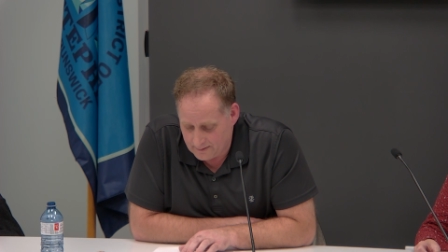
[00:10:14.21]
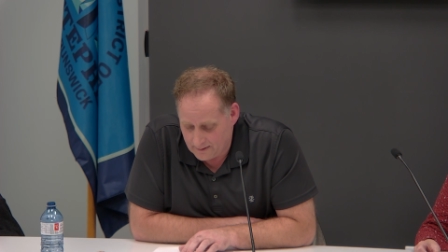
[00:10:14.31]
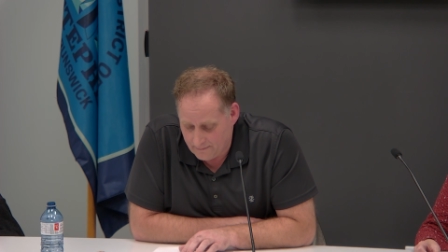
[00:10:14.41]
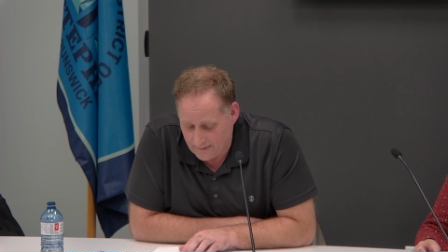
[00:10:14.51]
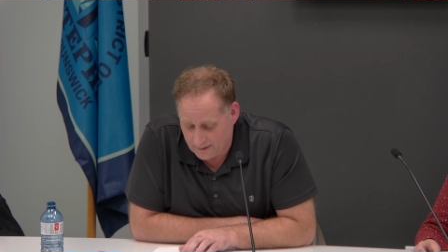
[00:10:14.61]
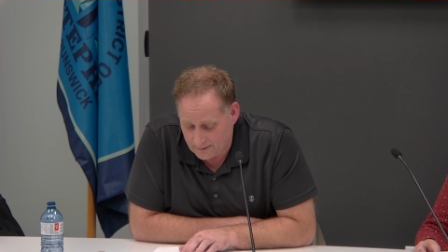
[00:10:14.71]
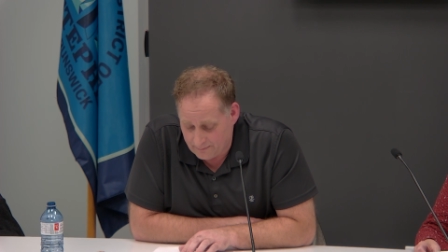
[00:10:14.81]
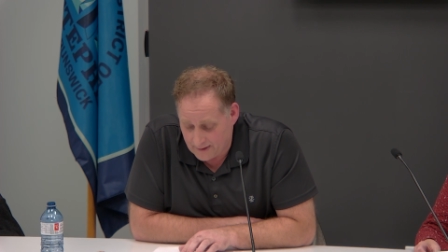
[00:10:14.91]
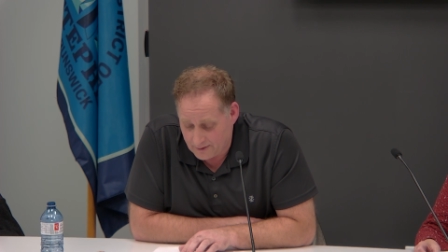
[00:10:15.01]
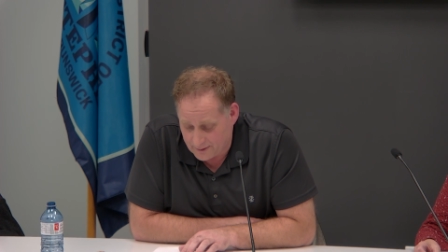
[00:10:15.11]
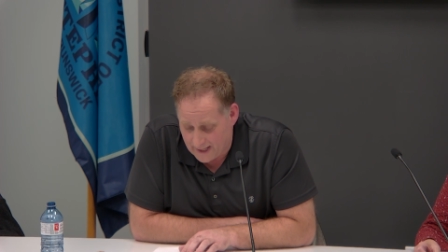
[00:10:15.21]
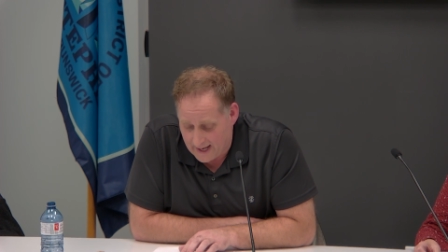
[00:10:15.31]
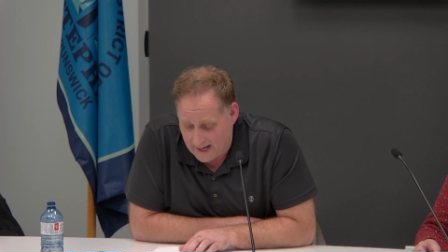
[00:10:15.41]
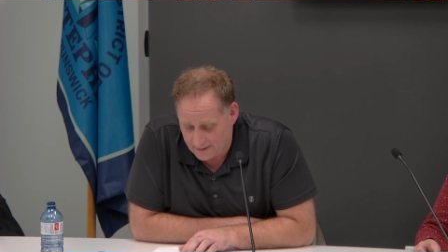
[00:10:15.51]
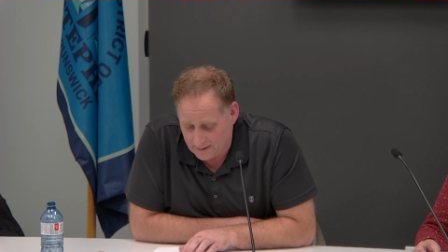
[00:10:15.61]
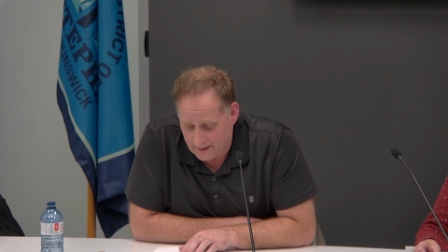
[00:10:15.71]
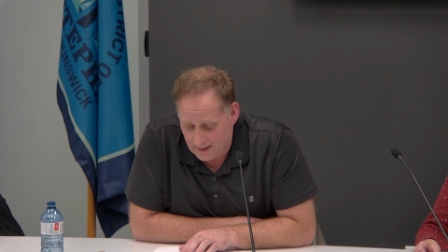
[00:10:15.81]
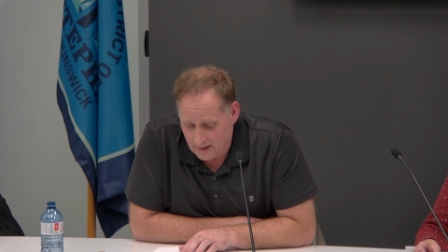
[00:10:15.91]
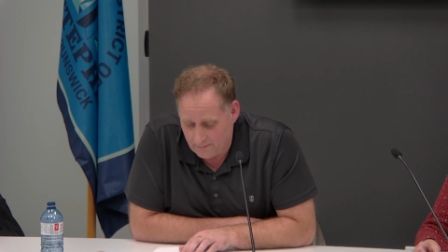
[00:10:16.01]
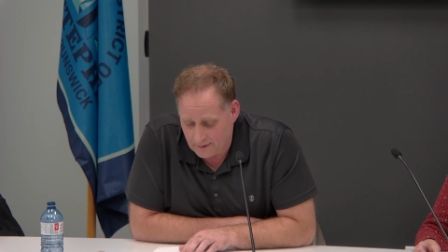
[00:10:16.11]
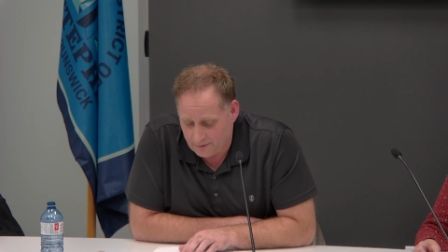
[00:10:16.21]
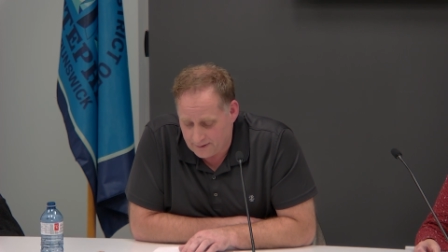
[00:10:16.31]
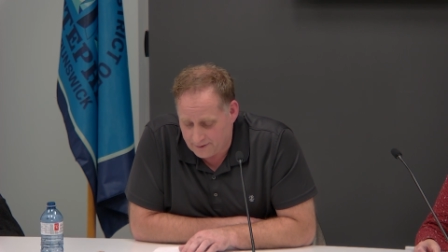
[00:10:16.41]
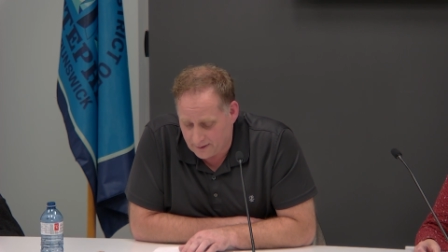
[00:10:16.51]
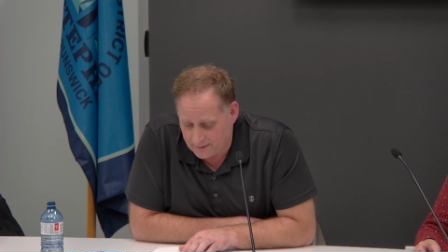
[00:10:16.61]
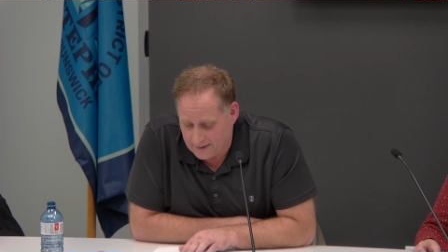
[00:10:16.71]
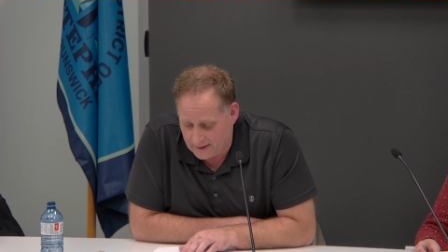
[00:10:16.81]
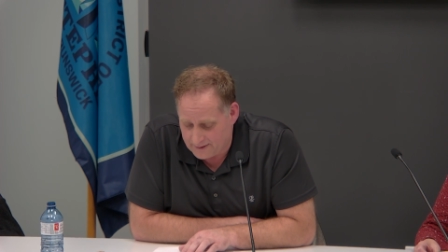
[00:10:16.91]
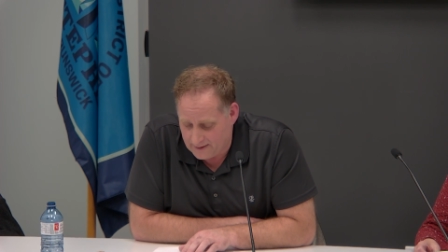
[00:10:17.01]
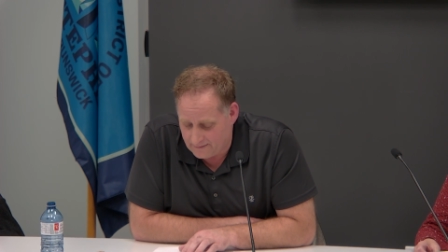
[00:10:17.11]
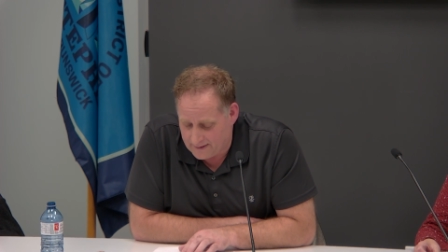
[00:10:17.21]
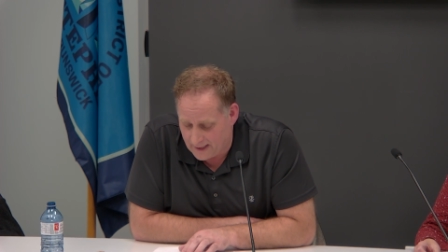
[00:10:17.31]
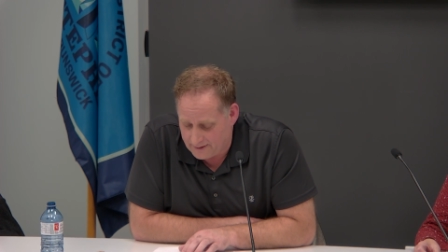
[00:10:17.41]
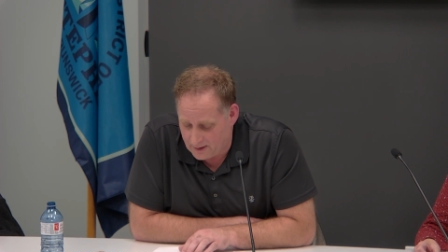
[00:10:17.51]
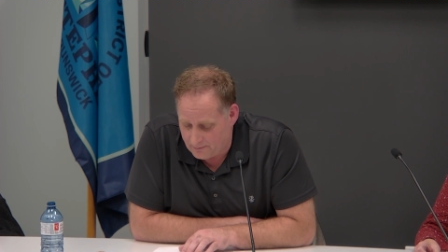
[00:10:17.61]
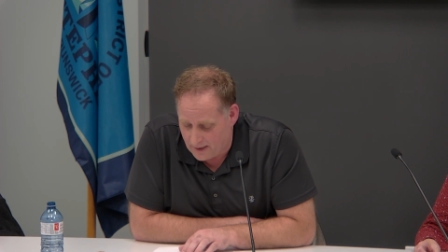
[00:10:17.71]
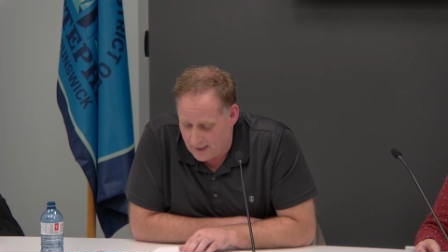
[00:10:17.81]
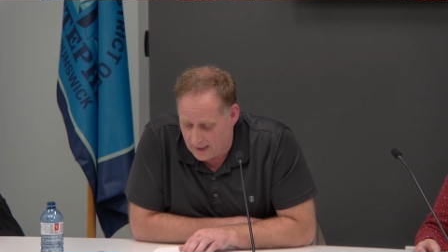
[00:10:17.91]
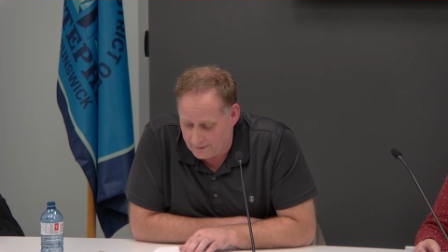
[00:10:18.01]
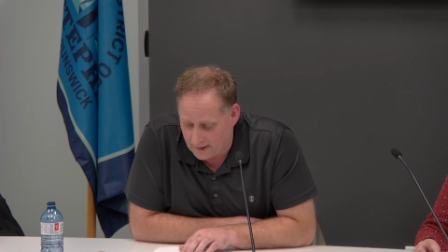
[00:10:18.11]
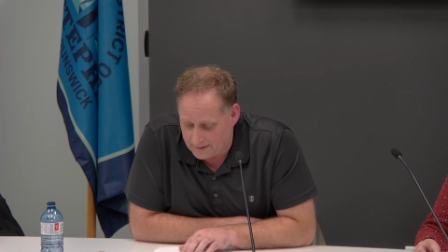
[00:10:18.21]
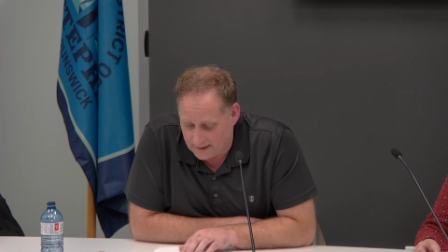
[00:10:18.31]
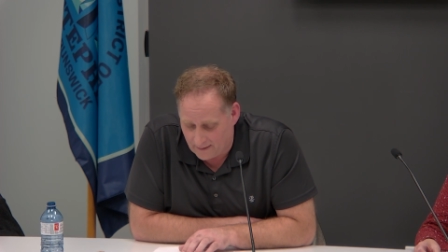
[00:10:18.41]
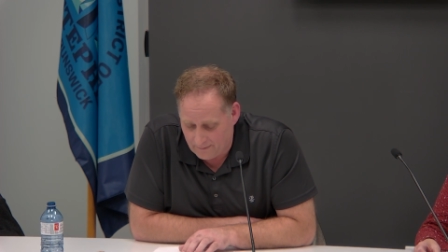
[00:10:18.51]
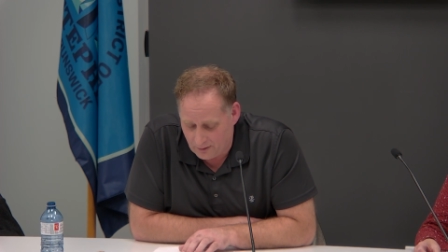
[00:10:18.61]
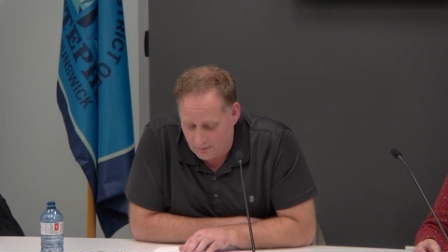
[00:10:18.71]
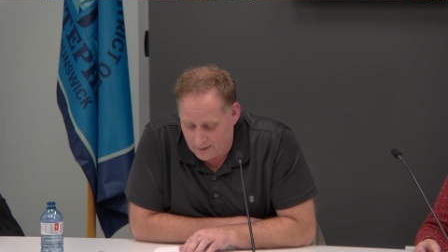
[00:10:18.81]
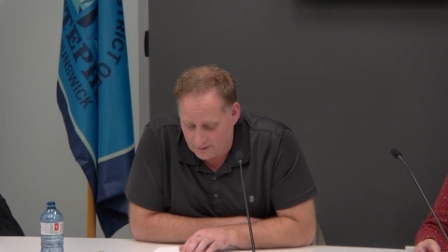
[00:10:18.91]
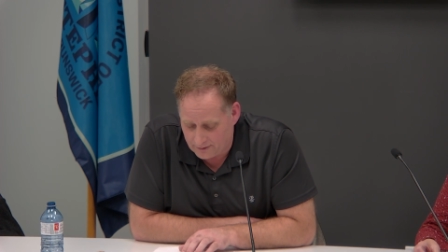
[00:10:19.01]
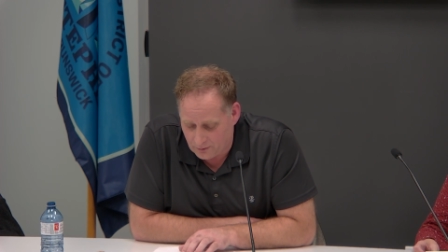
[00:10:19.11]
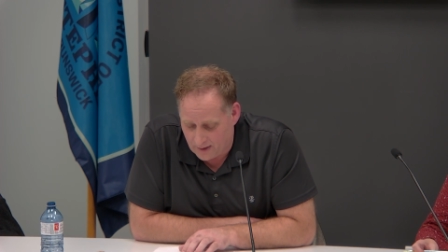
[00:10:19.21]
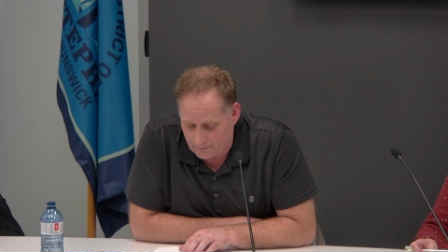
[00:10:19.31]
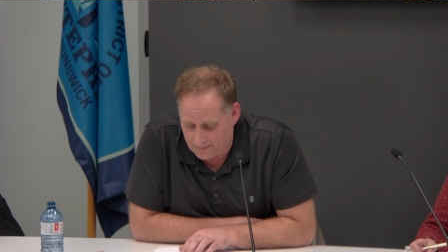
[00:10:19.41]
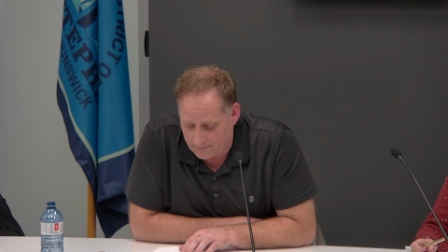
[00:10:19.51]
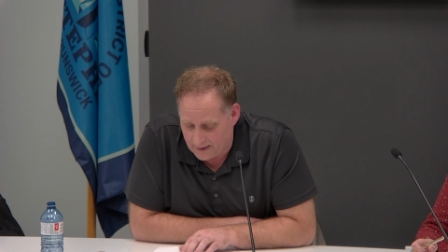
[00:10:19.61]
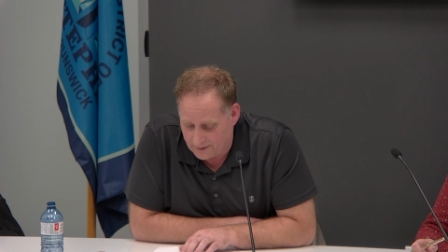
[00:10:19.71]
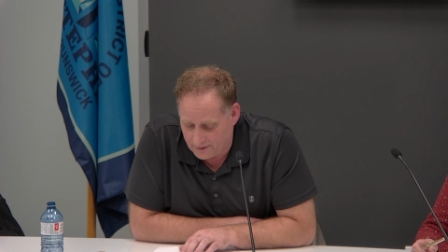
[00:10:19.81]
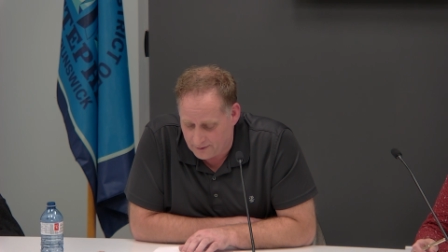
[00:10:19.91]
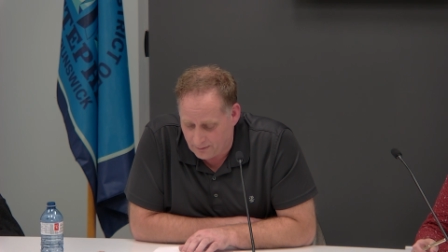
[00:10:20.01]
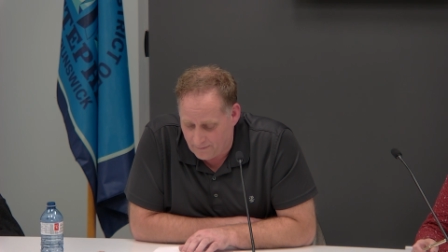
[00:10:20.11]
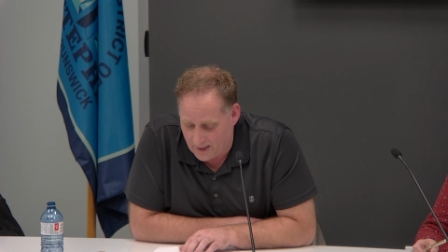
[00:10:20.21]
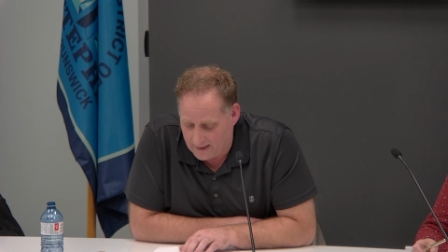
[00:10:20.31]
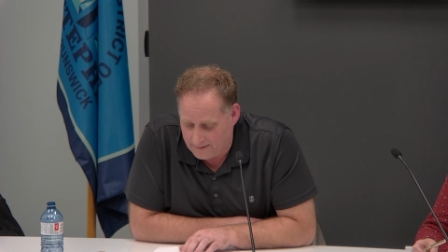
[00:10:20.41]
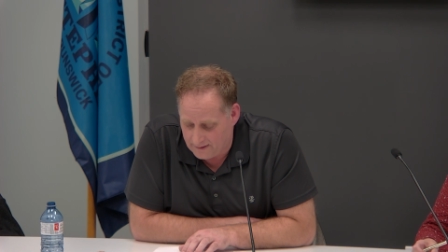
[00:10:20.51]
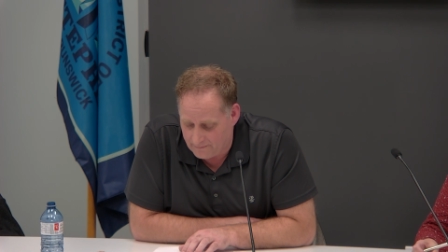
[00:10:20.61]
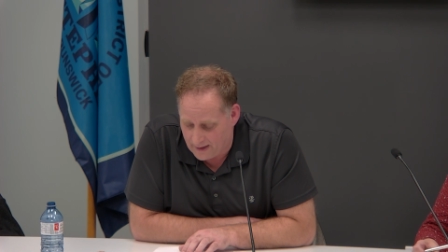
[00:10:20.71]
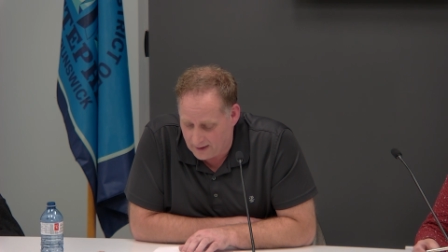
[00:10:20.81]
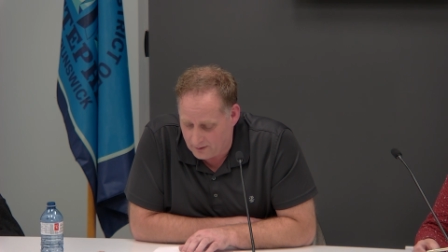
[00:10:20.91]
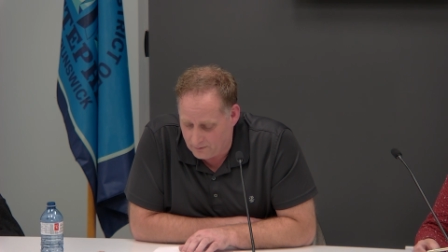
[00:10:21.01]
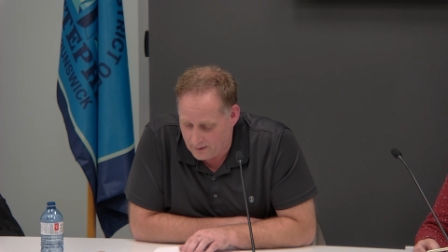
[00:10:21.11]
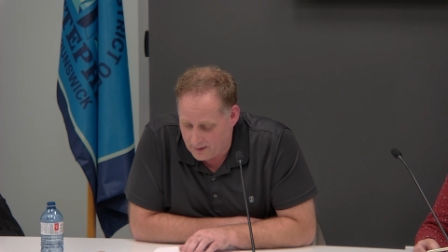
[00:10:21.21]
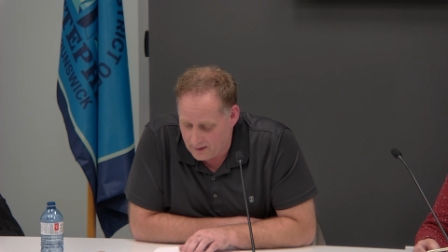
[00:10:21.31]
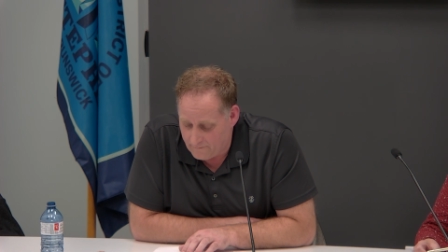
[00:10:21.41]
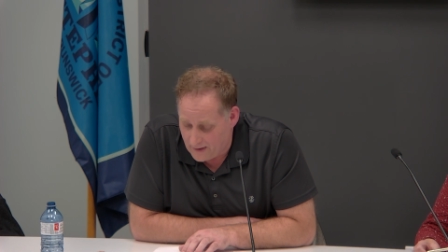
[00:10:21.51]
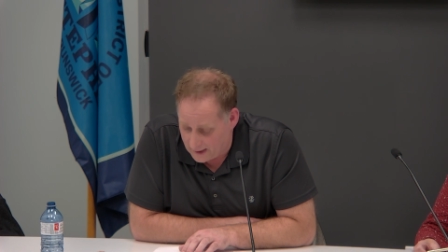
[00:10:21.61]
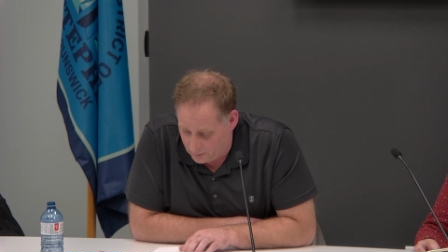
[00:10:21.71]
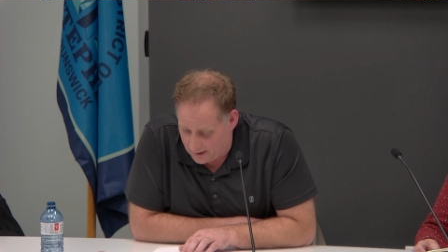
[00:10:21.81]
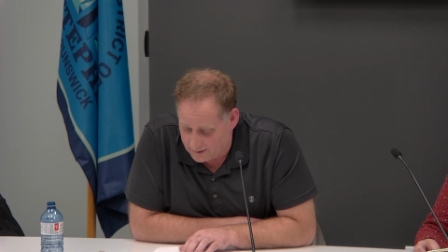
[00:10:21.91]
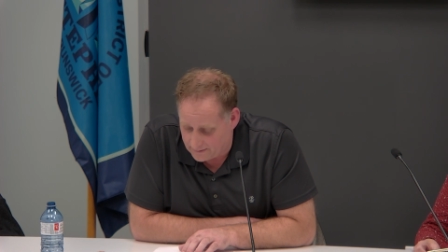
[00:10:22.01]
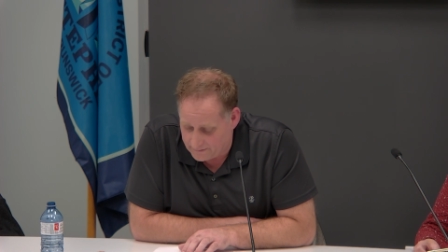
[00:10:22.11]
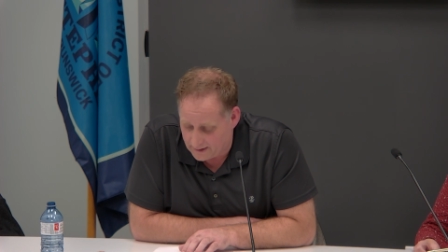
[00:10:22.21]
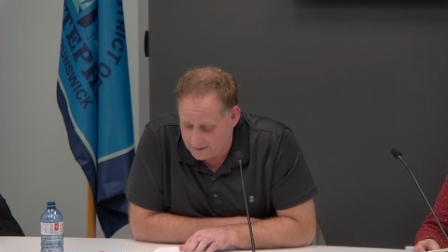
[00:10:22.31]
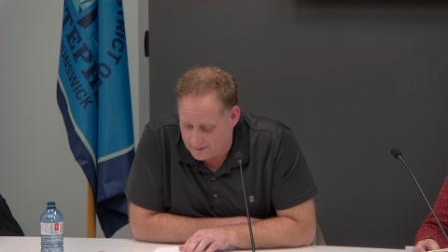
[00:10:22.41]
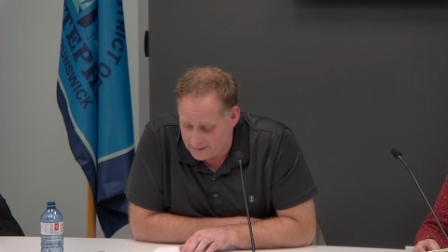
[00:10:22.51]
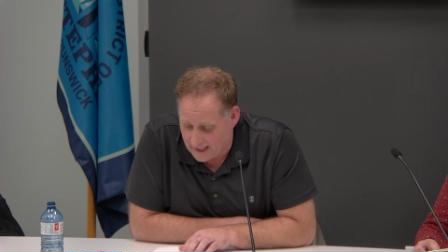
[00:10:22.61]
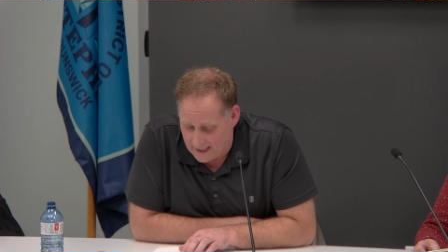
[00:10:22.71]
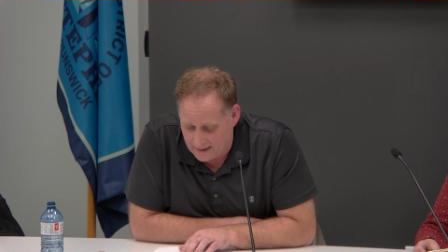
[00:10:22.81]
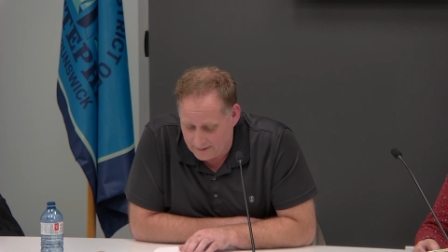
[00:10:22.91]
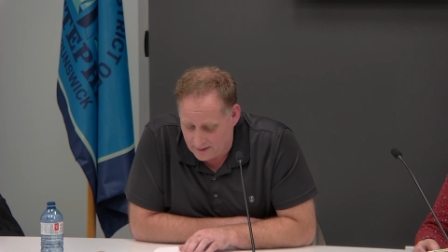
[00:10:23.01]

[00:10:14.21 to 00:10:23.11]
the Municipal District of St. Stephen does hereby authorize the government of New Brunswick to implement measures to provide the evacuation of citizens as